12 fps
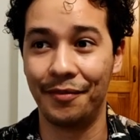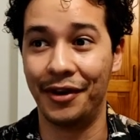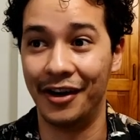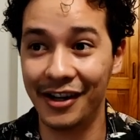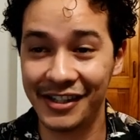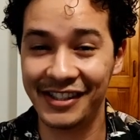
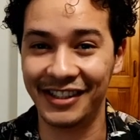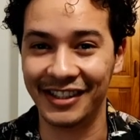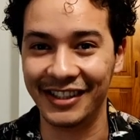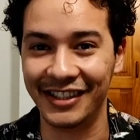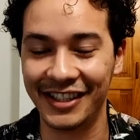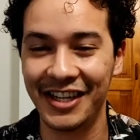
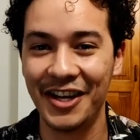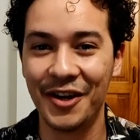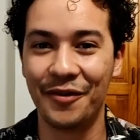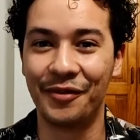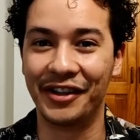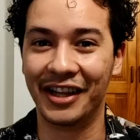personally
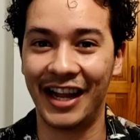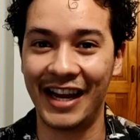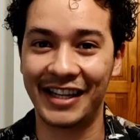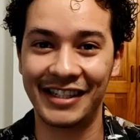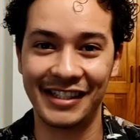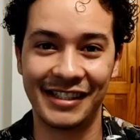would
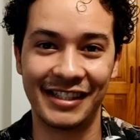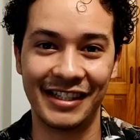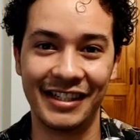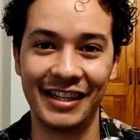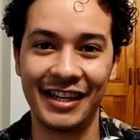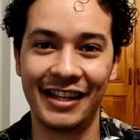like to
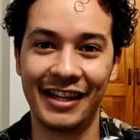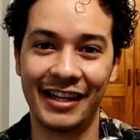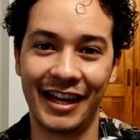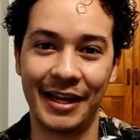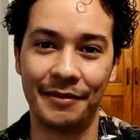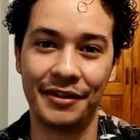see the
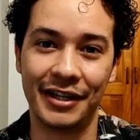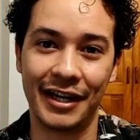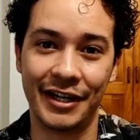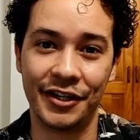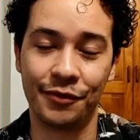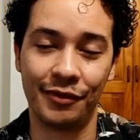game
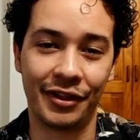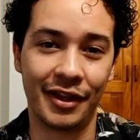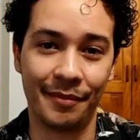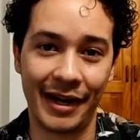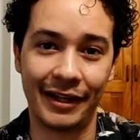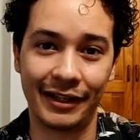change with the
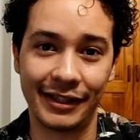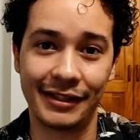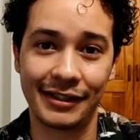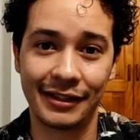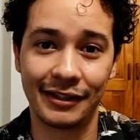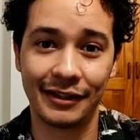ban
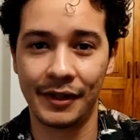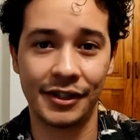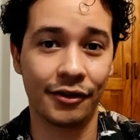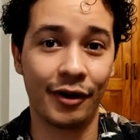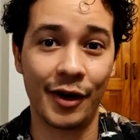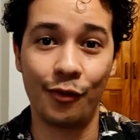list.
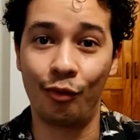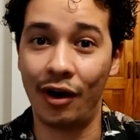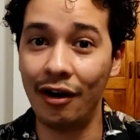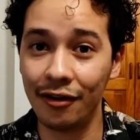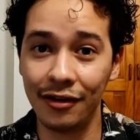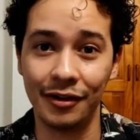So I
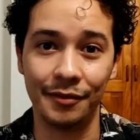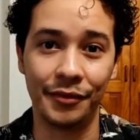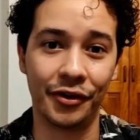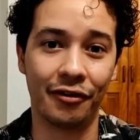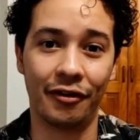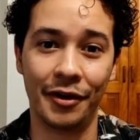welcome
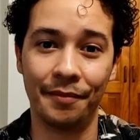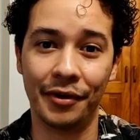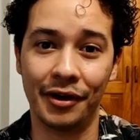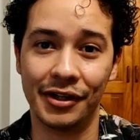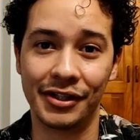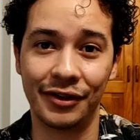your own
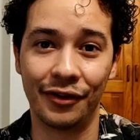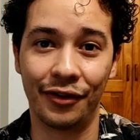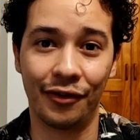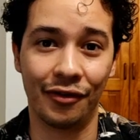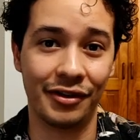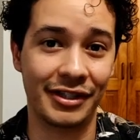personal
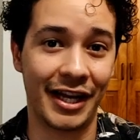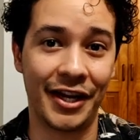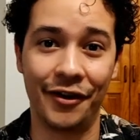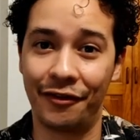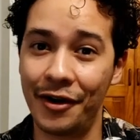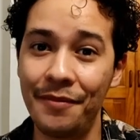thoughts and
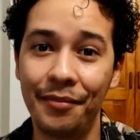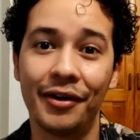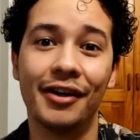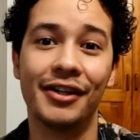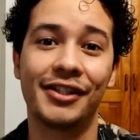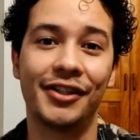your own
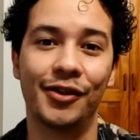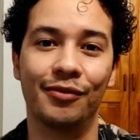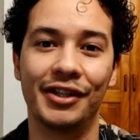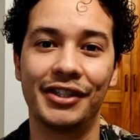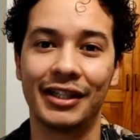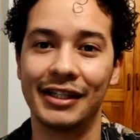personal
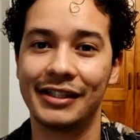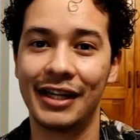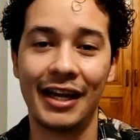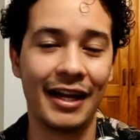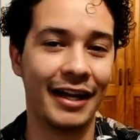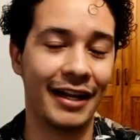wish
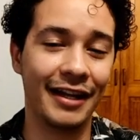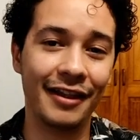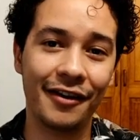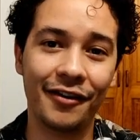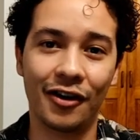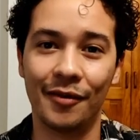list in
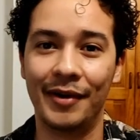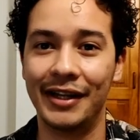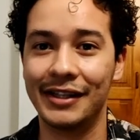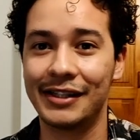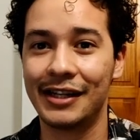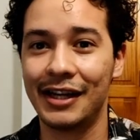the
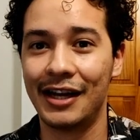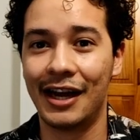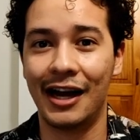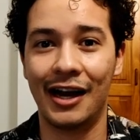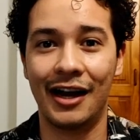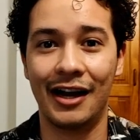comments,
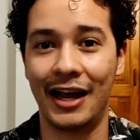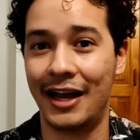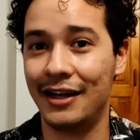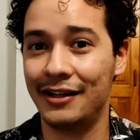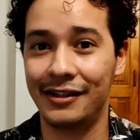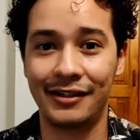and